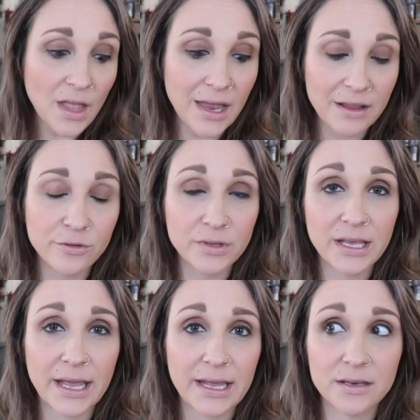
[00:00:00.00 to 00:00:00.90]
And I've only
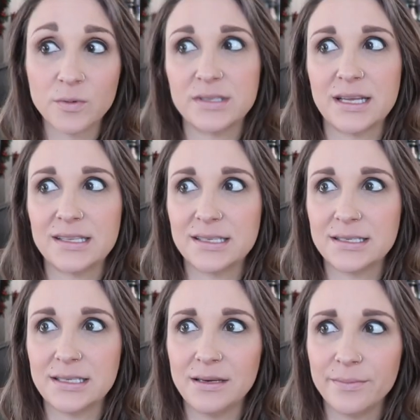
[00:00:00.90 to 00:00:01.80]
gained, what is that,
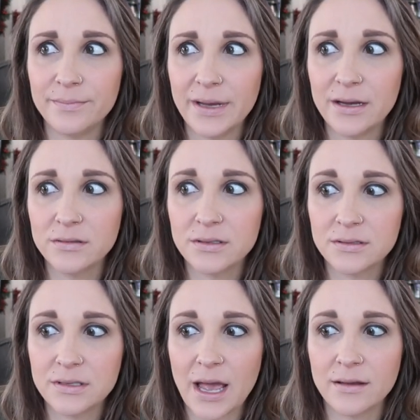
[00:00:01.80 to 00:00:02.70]
16
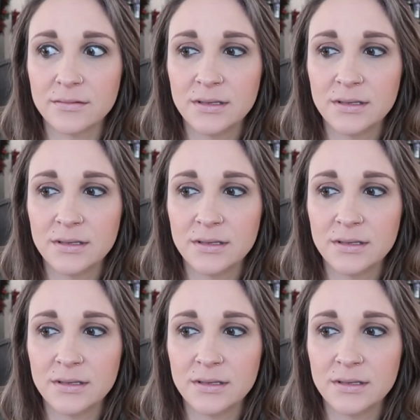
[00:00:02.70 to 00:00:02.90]
pounds? Yeah.